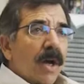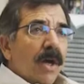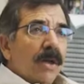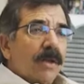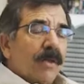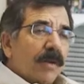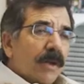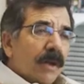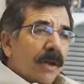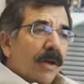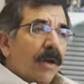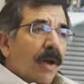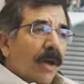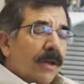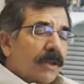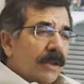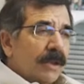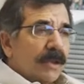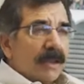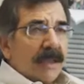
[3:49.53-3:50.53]
So it's going to
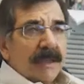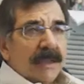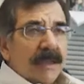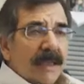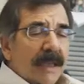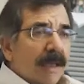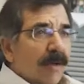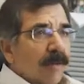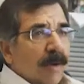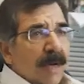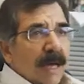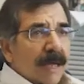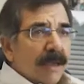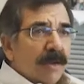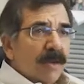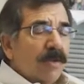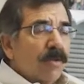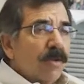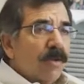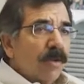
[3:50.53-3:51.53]
cost you $16,000,
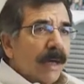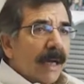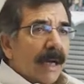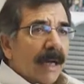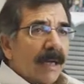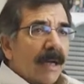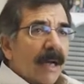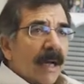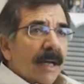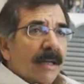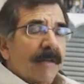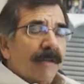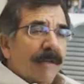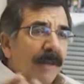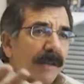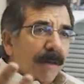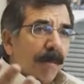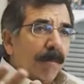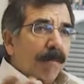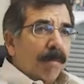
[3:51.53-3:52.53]
$2,000 to
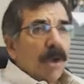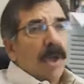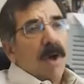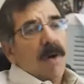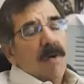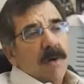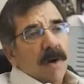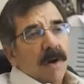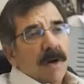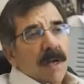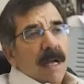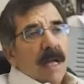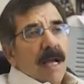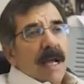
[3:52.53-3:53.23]
fix a blower.